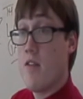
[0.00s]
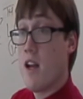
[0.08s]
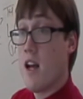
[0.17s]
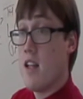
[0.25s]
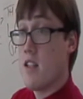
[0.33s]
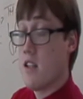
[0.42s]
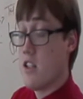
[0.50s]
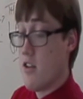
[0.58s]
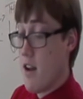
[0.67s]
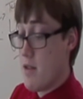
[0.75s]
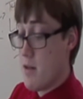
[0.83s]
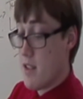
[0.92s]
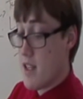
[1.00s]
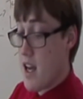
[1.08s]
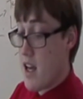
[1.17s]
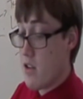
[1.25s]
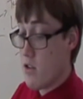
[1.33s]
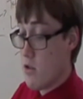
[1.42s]
guys like J. Ramsay
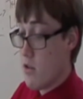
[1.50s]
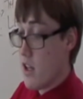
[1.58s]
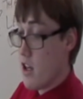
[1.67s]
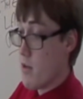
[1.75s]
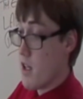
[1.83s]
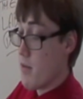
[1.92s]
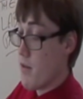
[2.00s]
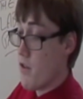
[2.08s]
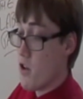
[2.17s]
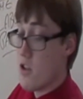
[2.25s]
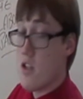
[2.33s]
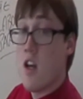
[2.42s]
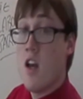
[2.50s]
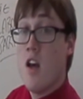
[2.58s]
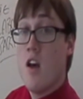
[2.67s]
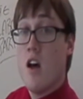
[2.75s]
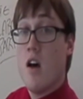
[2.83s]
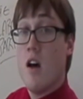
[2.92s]
MacDonald, who later become the first
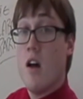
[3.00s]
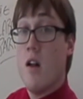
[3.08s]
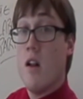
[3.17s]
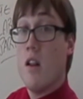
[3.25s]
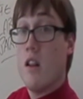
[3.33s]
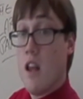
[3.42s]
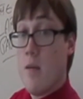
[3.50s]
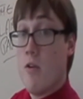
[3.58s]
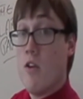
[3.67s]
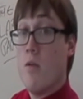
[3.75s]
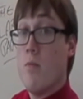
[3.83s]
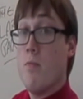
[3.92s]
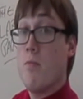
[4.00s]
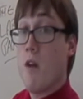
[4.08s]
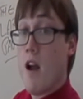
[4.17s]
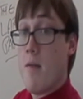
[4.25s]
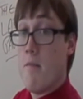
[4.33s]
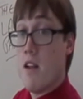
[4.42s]
Labour
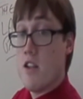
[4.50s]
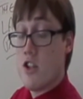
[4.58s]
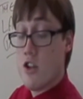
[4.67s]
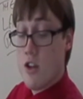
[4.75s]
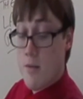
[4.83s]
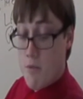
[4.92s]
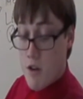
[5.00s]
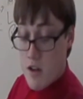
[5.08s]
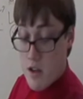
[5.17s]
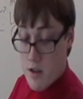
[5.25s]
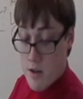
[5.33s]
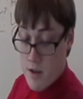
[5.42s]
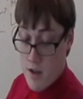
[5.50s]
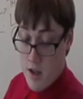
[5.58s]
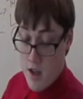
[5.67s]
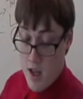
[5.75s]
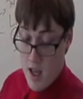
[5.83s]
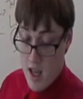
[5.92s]
Prime Minister in Britain.
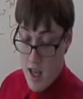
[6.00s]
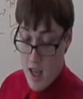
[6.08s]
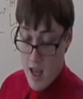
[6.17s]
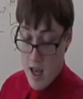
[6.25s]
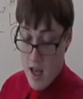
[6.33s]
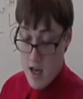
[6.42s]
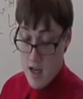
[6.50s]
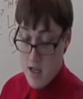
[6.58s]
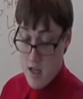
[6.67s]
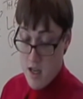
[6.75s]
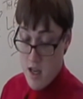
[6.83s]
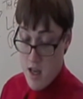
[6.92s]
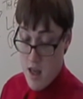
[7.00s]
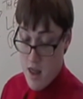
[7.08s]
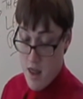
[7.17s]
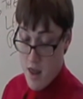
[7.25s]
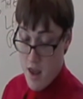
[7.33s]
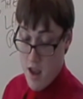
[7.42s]
And
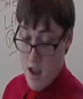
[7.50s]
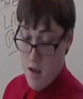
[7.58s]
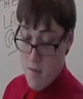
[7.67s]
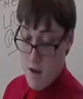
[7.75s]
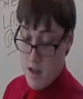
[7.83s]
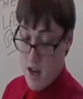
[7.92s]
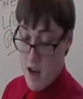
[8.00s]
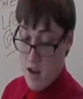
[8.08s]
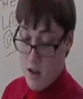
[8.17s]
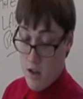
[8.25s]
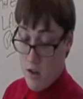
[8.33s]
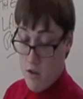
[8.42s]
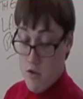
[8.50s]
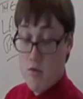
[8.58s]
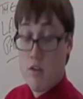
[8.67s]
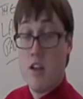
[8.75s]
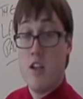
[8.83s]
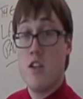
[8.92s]
they maintain close
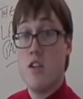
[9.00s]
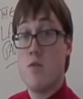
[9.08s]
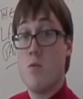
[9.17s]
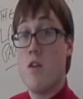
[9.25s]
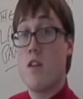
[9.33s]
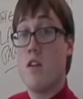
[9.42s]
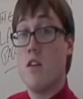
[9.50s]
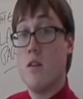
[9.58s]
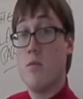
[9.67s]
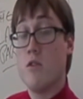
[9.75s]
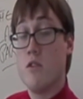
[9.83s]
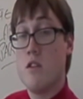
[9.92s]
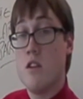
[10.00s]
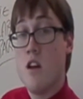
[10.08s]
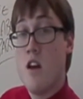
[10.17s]
relations with the Liberals,